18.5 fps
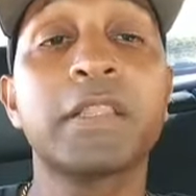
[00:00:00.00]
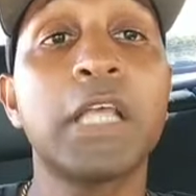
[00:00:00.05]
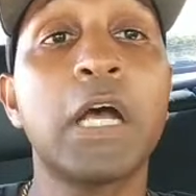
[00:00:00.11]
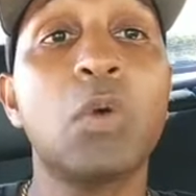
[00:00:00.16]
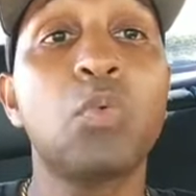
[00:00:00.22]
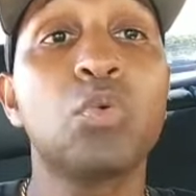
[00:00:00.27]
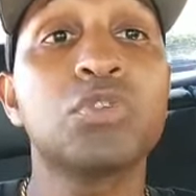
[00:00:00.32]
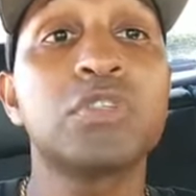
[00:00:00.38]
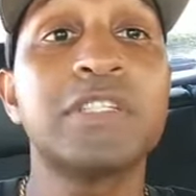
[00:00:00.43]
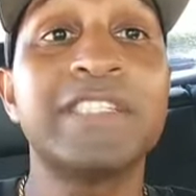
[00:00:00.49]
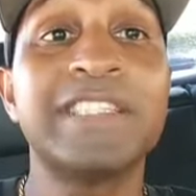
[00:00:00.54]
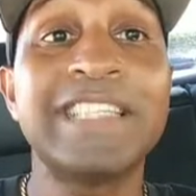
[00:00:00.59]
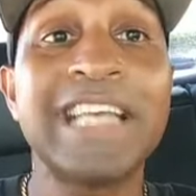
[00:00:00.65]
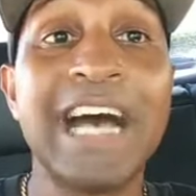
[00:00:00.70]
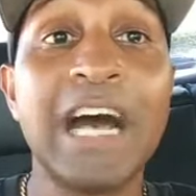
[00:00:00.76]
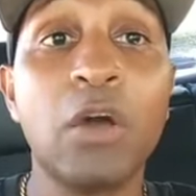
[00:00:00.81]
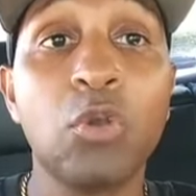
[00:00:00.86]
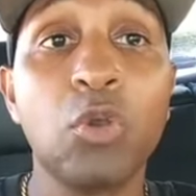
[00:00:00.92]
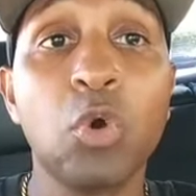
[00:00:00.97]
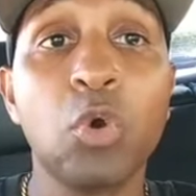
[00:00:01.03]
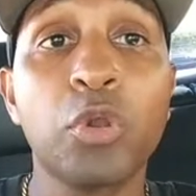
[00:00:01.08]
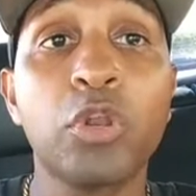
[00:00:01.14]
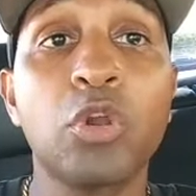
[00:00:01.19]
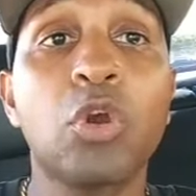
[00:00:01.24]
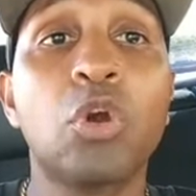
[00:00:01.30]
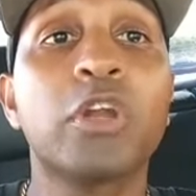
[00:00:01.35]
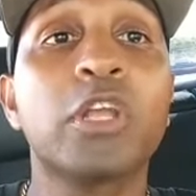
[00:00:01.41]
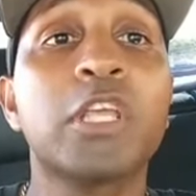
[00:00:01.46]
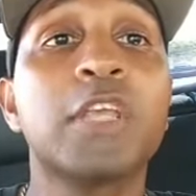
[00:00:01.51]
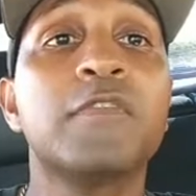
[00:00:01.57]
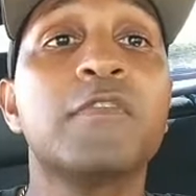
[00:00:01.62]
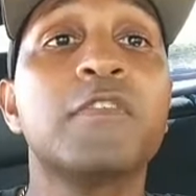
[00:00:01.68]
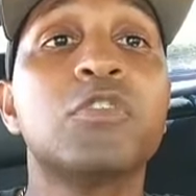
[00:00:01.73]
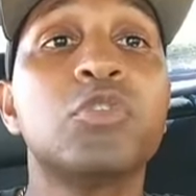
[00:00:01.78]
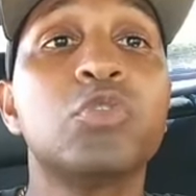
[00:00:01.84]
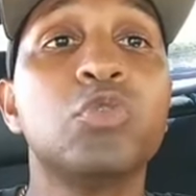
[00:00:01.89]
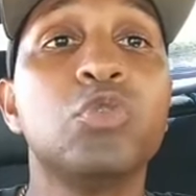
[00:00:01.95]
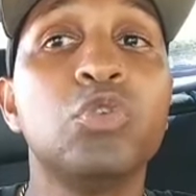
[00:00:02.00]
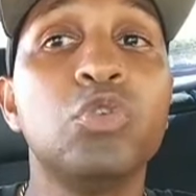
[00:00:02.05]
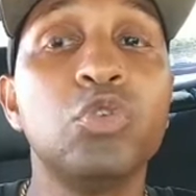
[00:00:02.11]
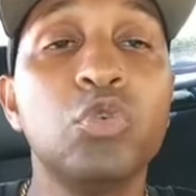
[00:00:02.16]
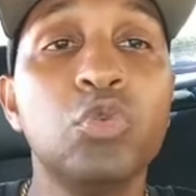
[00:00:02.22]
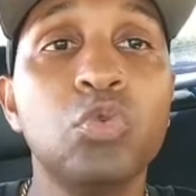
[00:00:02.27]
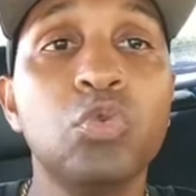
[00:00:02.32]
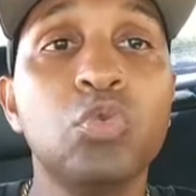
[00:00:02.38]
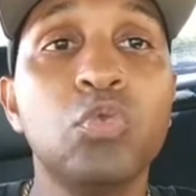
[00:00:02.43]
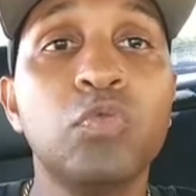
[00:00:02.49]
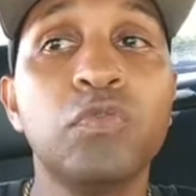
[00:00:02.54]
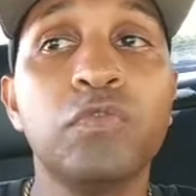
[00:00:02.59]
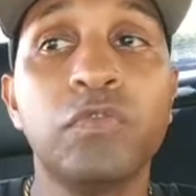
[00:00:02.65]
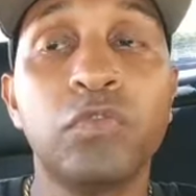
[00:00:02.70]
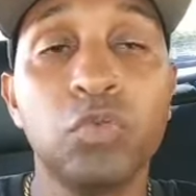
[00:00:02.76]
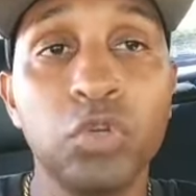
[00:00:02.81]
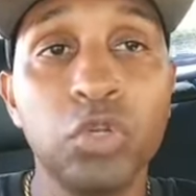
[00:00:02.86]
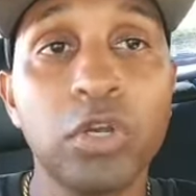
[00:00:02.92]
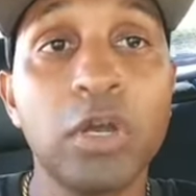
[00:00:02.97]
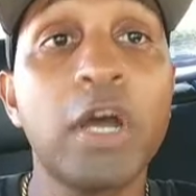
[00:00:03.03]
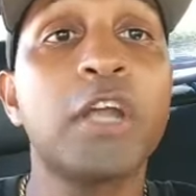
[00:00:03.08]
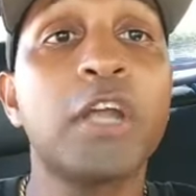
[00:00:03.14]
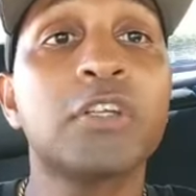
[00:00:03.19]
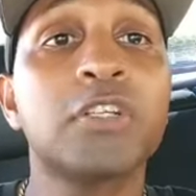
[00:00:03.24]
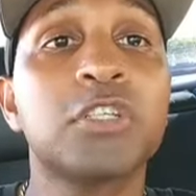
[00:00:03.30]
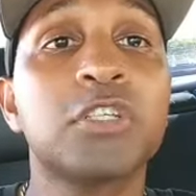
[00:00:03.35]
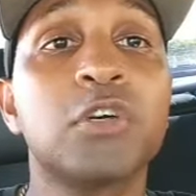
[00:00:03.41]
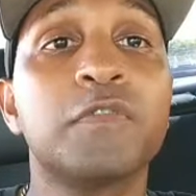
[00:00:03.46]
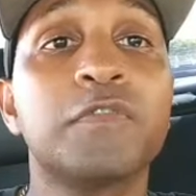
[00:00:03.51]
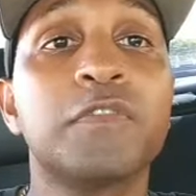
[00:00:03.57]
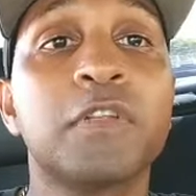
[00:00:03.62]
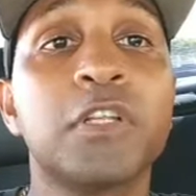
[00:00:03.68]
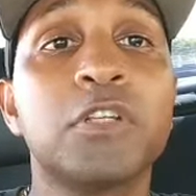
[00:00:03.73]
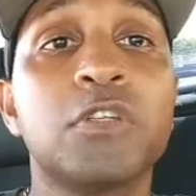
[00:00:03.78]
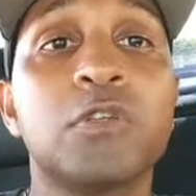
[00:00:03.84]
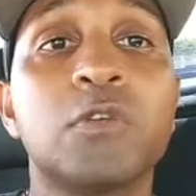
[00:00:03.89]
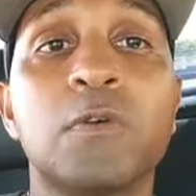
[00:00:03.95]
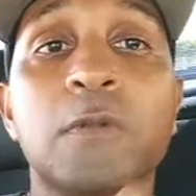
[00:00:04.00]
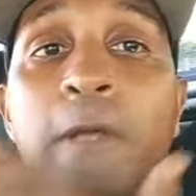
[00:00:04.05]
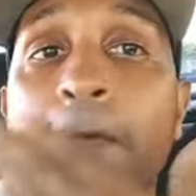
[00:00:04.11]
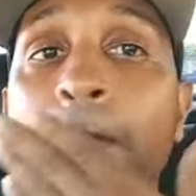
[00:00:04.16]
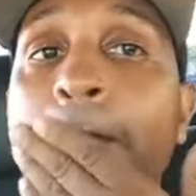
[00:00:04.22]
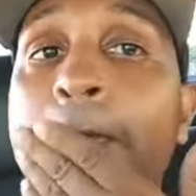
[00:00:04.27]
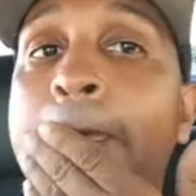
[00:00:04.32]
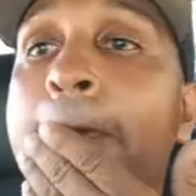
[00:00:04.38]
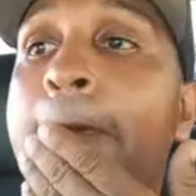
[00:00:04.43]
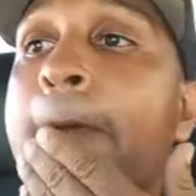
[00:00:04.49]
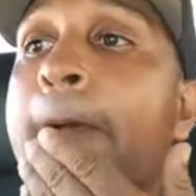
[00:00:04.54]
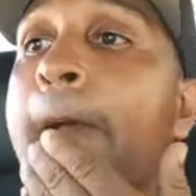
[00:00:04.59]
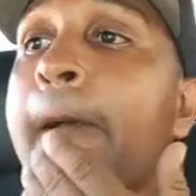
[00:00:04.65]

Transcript: That was downloaded or given to you through your higher self to let you know that, hey,